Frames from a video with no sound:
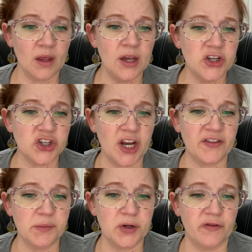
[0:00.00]
She
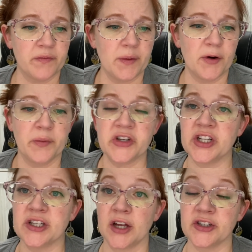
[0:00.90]
never moved from the moment
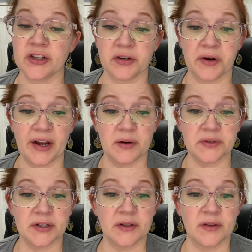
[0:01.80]
she touched the
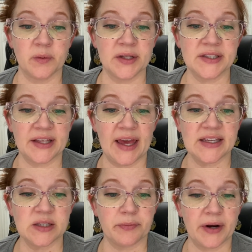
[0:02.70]
ground. The once gay,
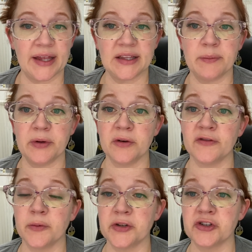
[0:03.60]
sprightly,
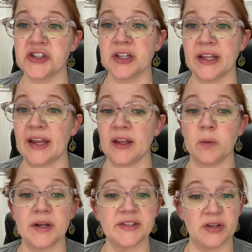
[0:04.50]
beautiful patrician lady
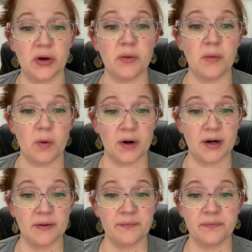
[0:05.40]
was no
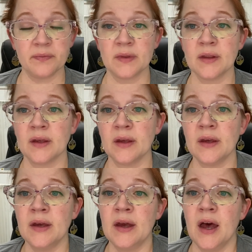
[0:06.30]
more.
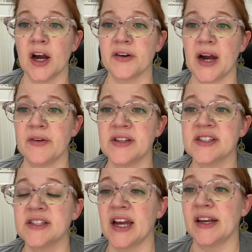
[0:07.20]
A crowd
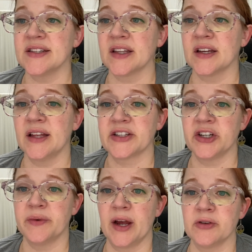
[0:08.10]
instantaneously collected
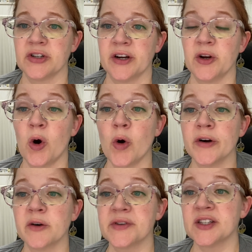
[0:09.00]
around her, and
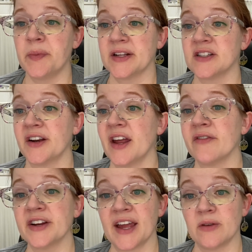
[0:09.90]
horror was depicted on
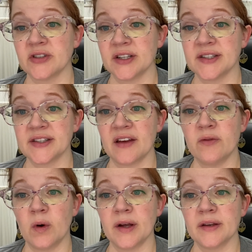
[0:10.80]
every countenance save
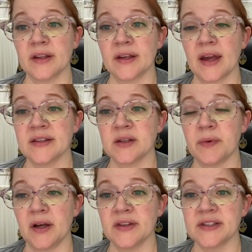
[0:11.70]
one that gazed
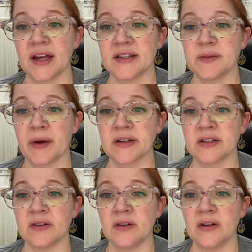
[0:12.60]
upon the sad
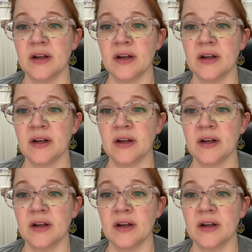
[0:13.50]
spectacle.